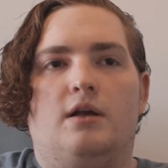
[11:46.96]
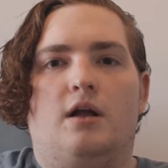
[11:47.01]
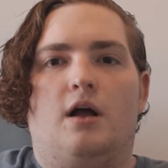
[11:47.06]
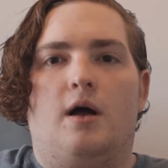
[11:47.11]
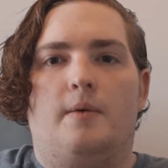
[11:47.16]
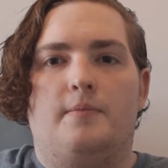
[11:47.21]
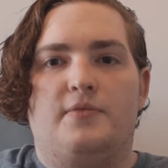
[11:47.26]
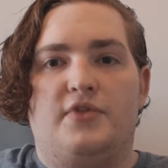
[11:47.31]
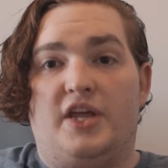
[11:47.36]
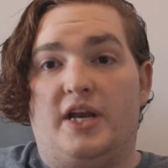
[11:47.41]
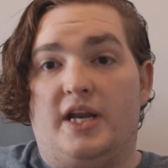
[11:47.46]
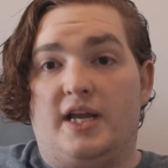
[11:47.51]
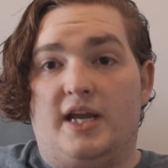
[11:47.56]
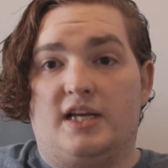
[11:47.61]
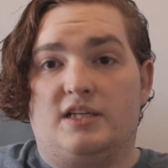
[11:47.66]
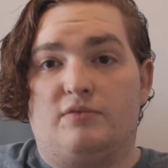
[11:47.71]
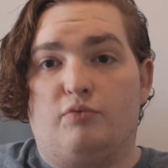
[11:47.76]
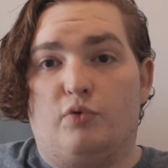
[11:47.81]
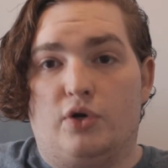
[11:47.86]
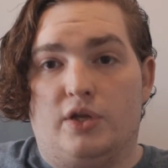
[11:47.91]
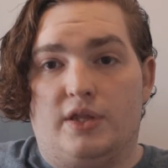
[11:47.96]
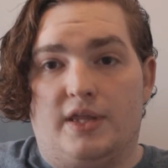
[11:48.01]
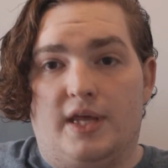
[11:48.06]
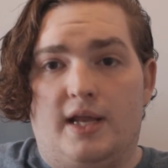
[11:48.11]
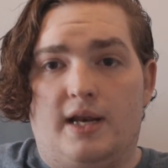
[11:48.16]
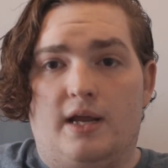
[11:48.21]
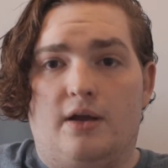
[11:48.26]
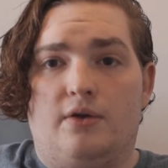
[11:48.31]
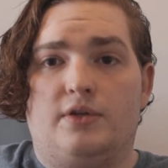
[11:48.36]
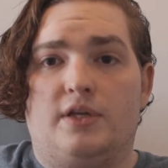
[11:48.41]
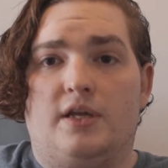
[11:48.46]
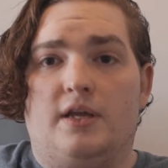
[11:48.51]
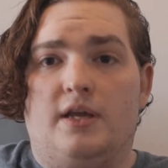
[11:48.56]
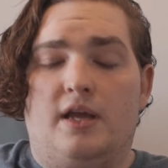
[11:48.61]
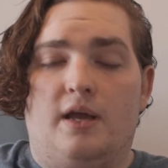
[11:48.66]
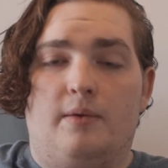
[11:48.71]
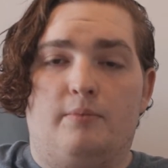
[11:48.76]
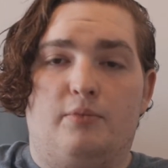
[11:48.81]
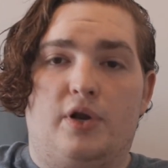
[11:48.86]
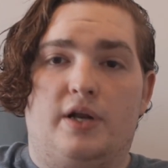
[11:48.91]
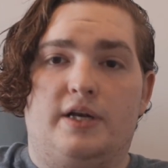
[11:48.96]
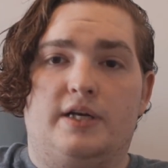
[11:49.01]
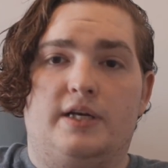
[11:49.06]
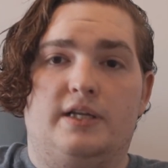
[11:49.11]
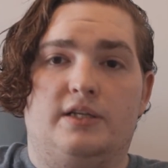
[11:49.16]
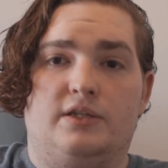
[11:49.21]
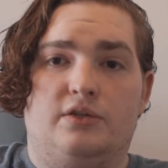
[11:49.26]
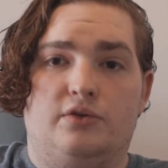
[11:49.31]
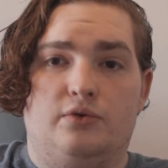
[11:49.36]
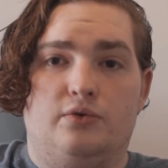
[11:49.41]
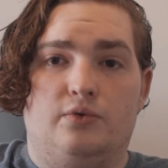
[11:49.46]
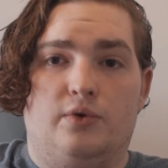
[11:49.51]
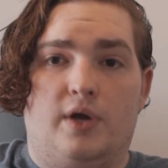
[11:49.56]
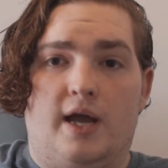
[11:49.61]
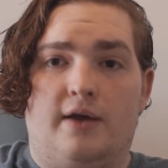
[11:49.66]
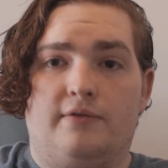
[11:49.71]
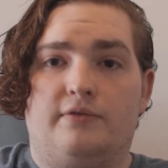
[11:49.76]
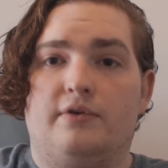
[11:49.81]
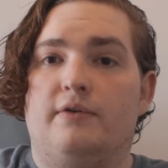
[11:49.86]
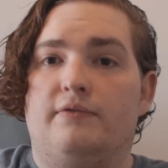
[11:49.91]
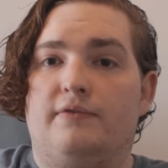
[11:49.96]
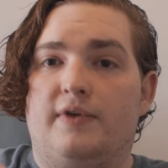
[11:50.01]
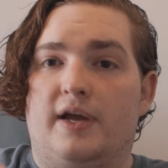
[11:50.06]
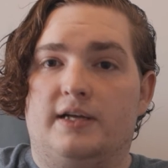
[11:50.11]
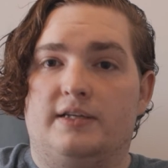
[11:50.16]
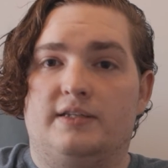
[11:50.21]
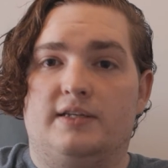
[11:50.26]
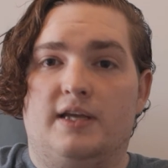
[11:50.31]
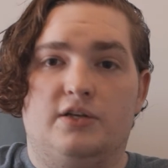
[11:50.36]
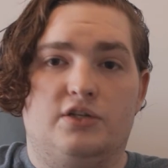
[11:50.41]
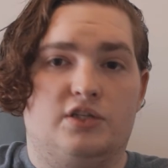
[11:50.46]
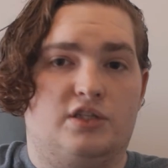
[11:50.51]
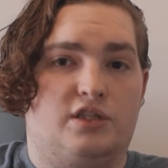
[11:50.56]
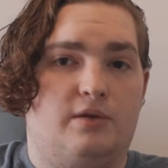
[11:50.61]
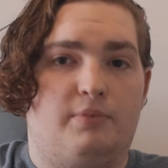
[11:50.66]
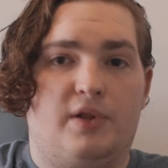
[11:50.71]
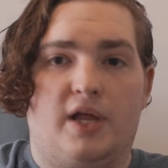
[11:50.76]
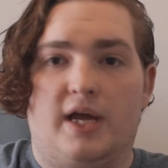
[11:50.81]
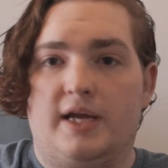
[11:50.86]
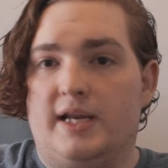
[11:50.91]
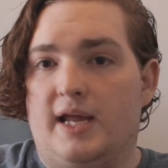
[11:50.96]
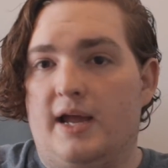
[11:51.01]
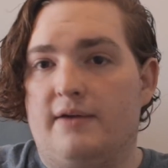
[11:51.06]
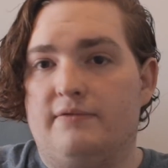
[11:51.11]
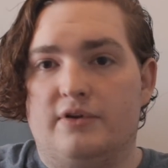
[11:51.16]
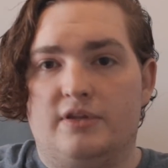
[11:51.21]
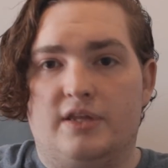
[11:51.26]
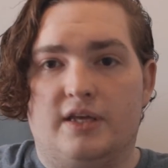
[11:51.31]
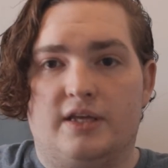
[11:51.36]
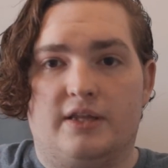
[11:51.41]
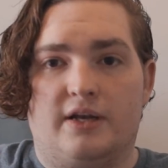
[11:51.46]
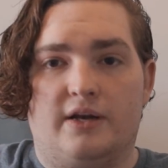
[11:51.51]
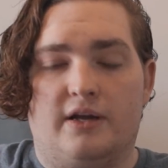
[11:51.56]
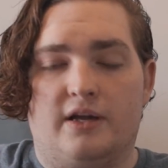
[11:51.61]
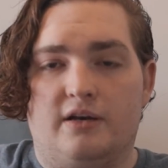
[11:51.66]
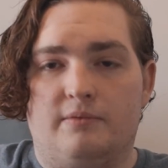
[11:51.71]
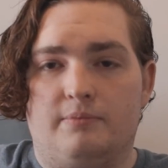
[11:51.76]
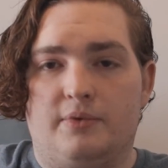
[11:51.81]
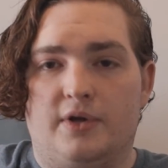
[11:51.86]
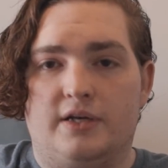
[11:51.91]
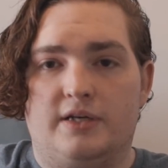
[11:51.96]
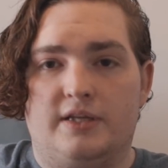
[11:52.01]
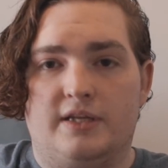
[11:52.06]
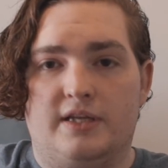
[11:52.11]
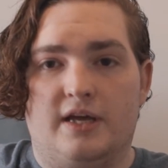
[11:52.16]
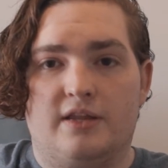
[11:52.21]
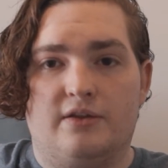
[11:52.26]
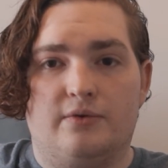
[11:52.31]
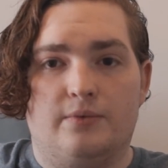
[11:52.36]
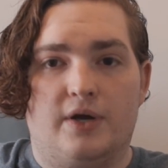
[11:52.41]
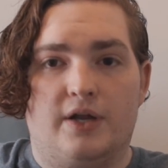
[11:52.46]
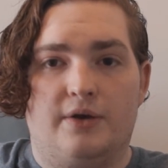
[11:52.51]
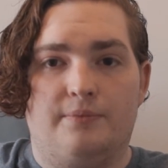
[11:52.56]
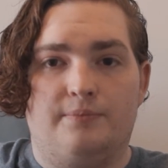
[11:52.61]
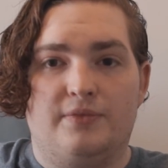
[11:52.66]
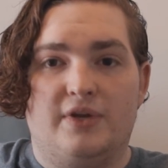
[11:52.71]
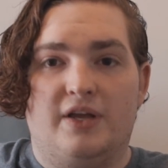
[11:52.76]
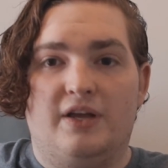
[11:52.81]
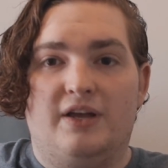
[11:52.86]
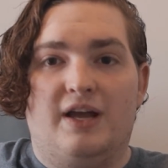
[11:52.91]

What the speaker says: Then I exported that out and brought it into After Effects and just applied everything that I had applied to the other one,